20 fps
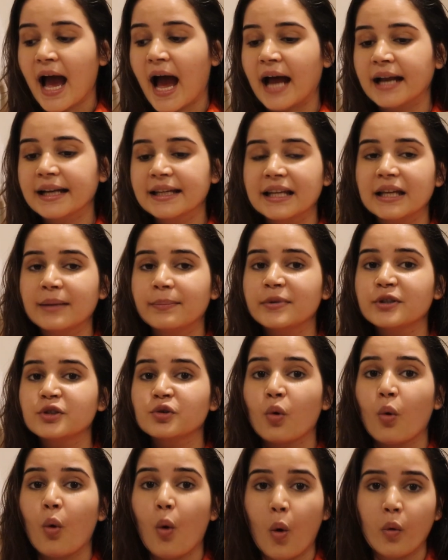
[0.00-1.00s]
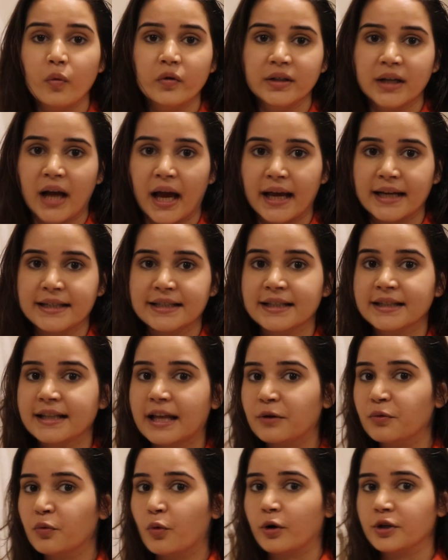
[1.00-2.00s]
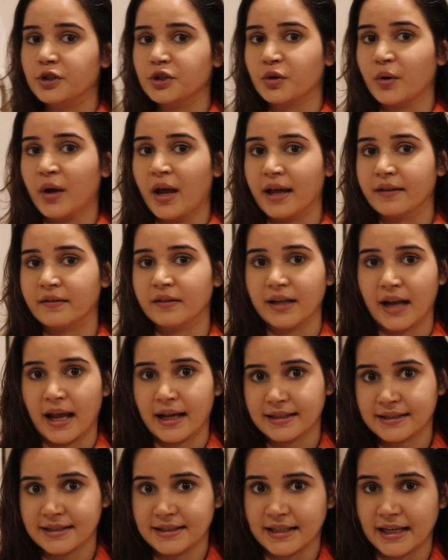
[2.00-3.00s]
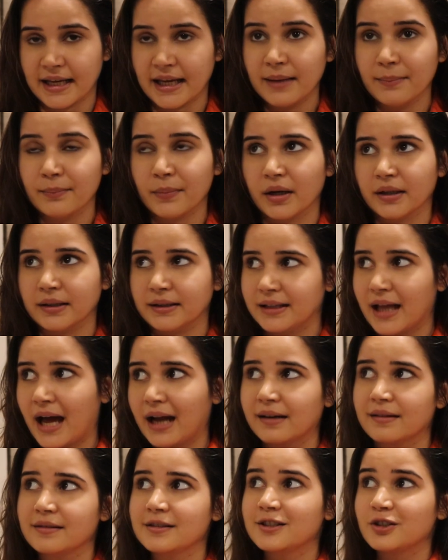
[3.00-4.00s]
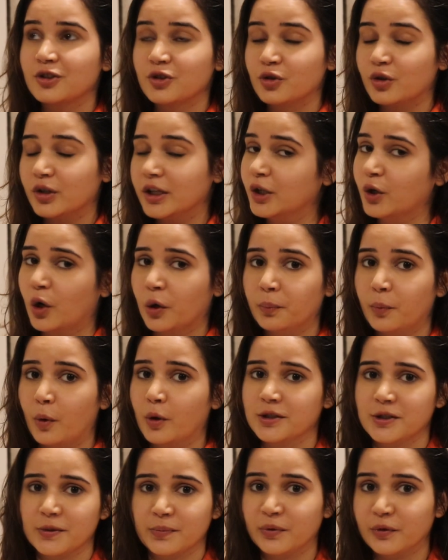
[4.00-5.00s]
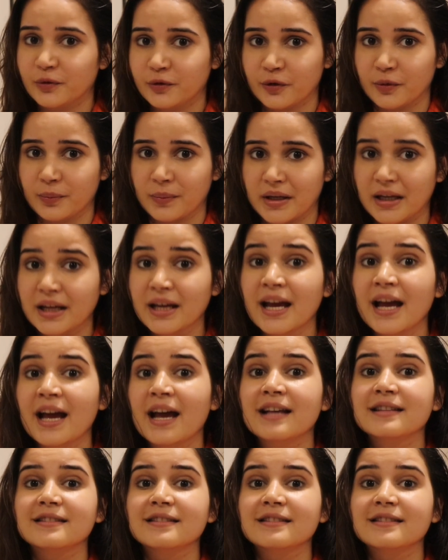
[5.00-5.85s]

and keep it overnight and then wash your hair the next day, but that is really not possible for me.